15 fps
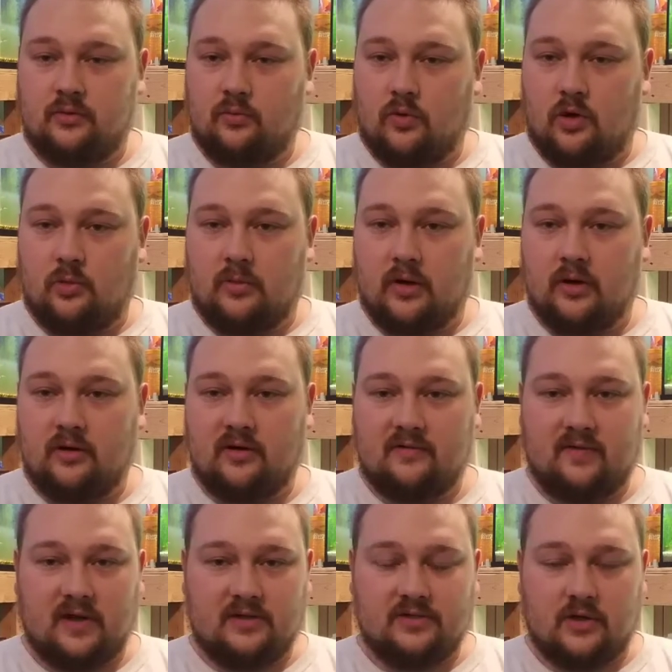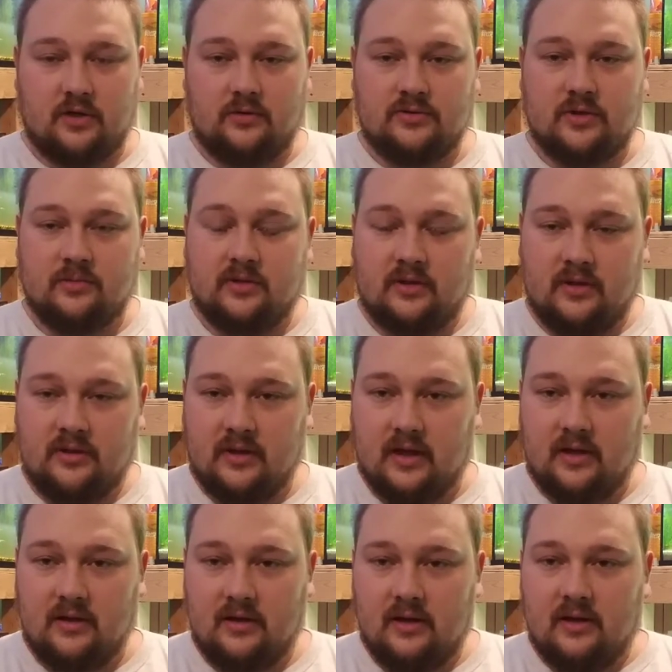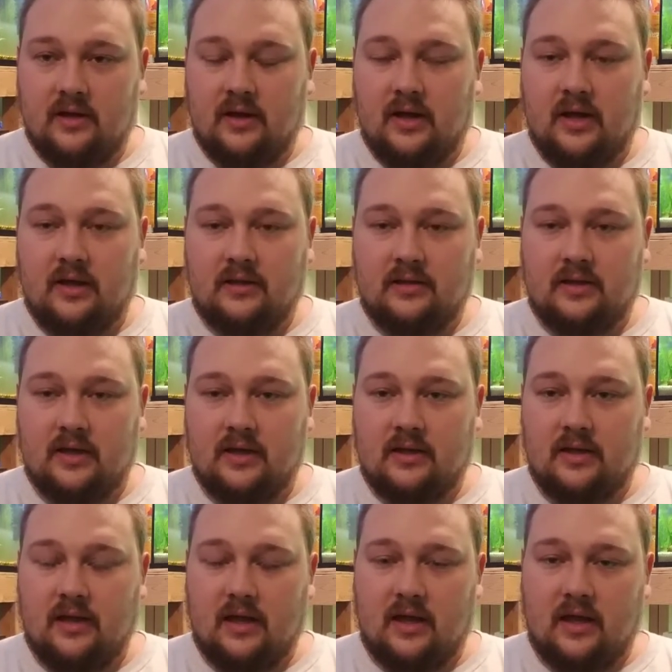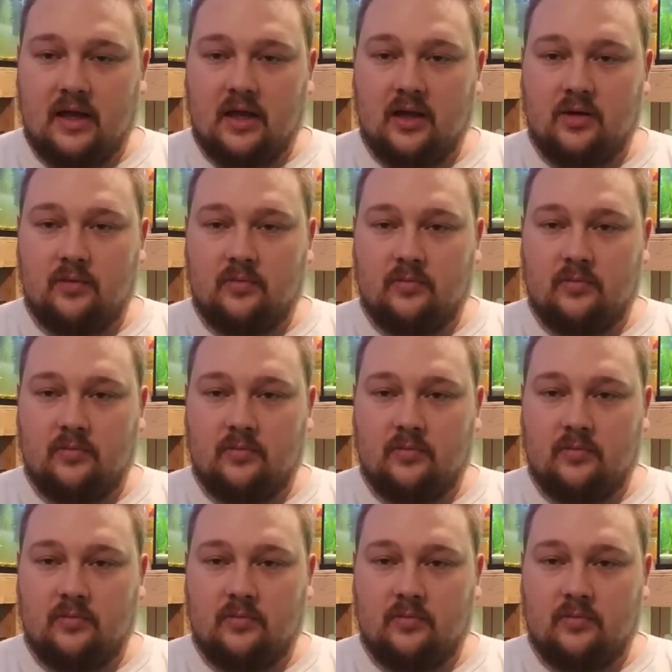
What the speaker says: Walmart, Advance Auto, something like that, and get a